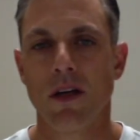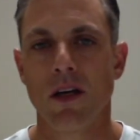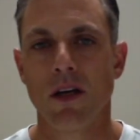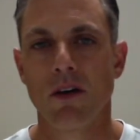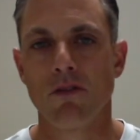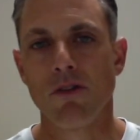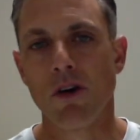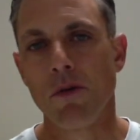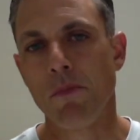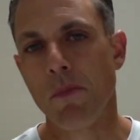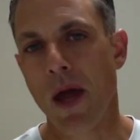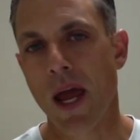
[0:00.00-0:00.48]

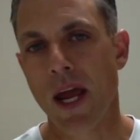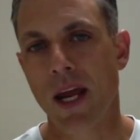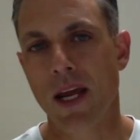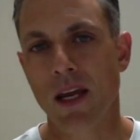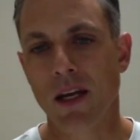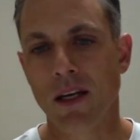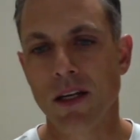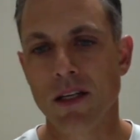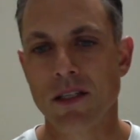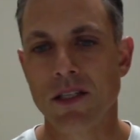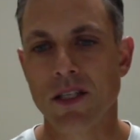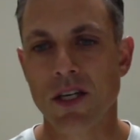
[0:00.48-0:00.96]
when
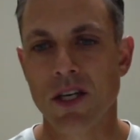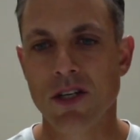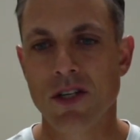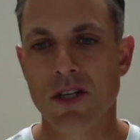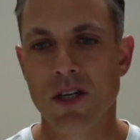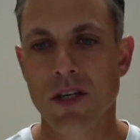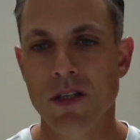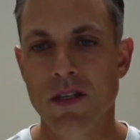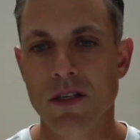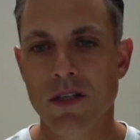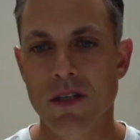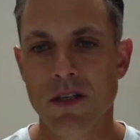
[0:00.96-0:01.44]
making
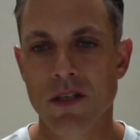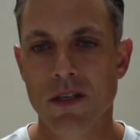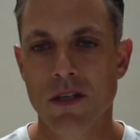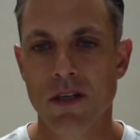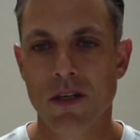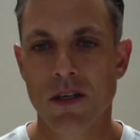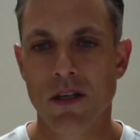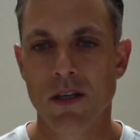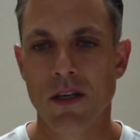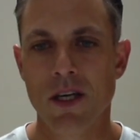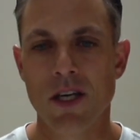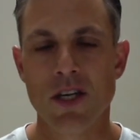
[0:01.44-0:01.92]
decisions
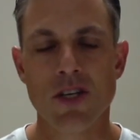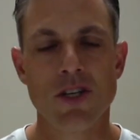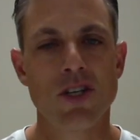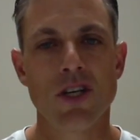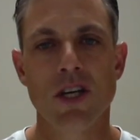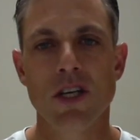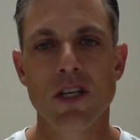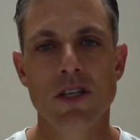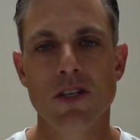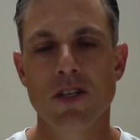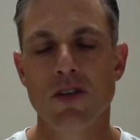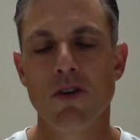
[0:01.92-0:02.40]
is
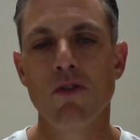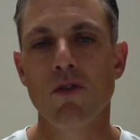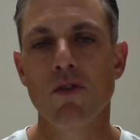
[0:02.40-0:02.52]
just so